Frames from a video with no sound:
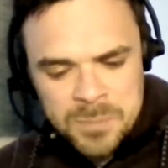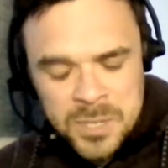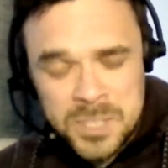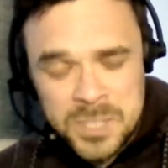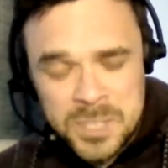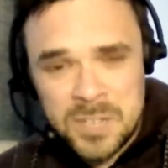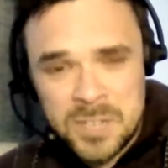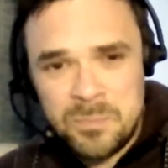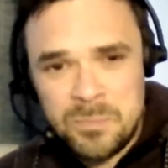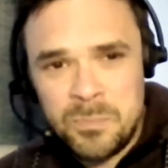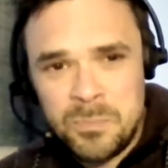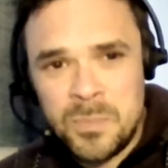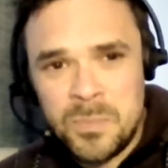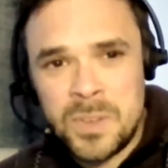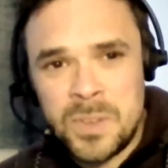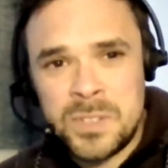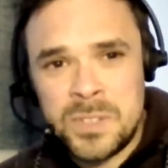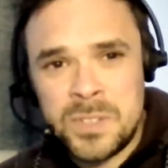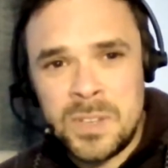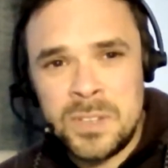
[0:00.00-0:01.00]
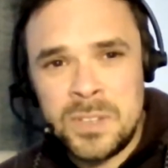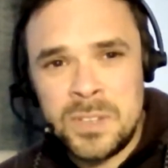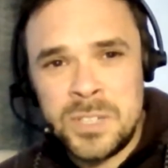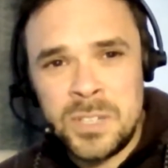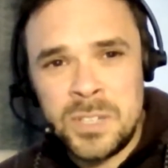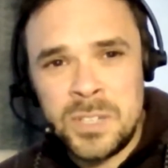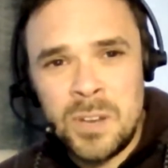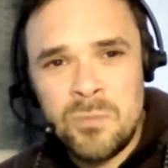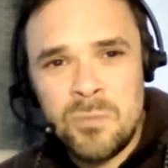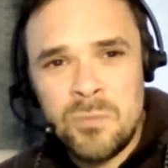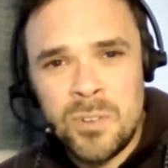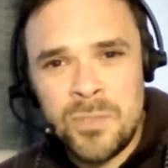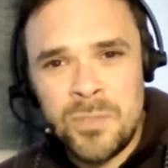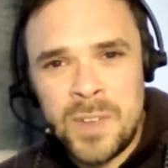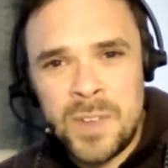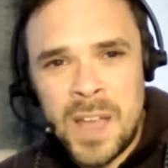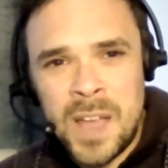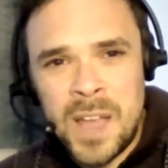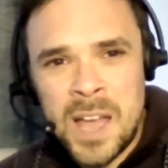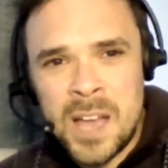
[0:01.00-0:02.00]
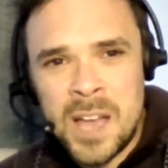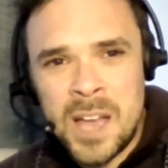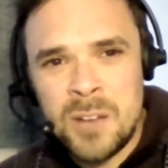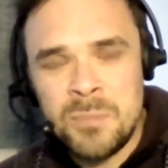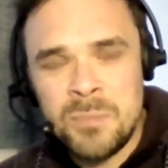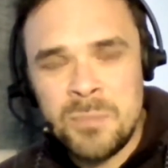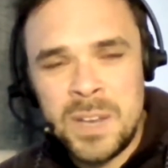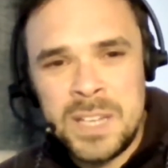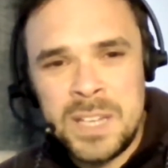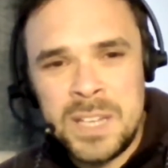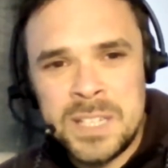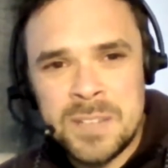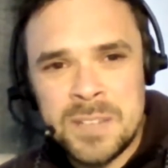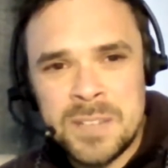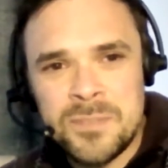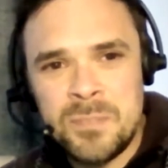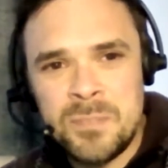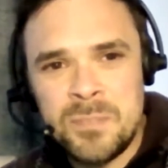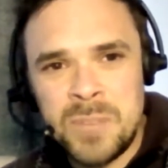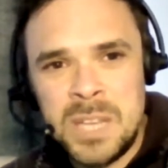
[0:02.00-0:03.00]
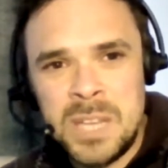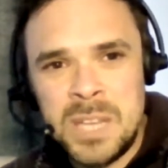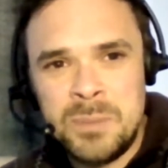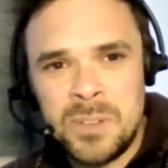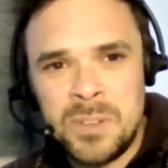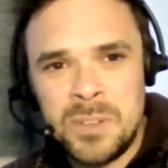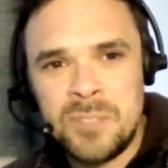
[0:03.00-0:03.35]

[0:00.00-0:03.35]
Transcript: because do you know roughly how many different people